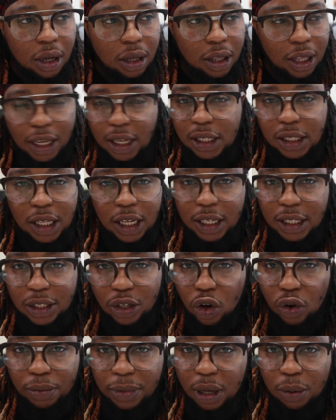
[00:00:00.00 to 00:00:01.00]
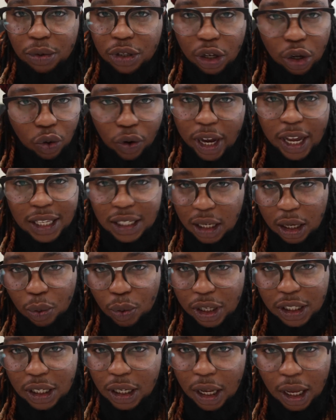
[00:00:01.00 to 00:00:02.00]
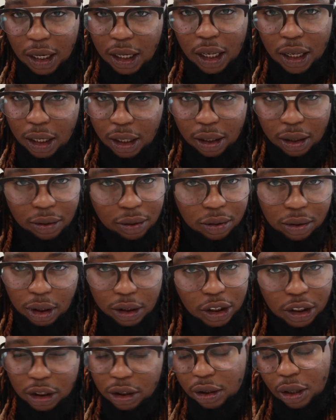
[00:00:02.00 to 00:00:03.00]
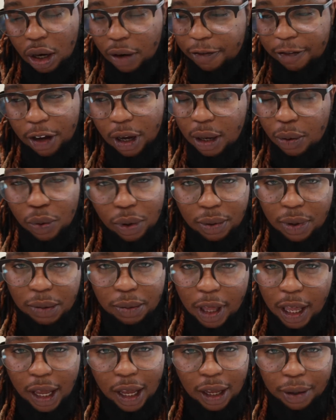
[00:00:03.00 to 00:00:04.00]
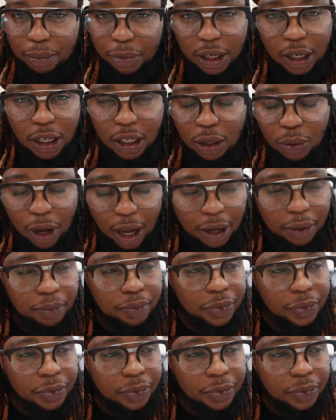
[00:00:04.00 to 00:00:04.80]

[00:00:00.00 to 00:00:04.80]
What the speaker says: These niggas told me it was a graze and there wasn't nothing in it. This shit started fucking with me bad. But anyway,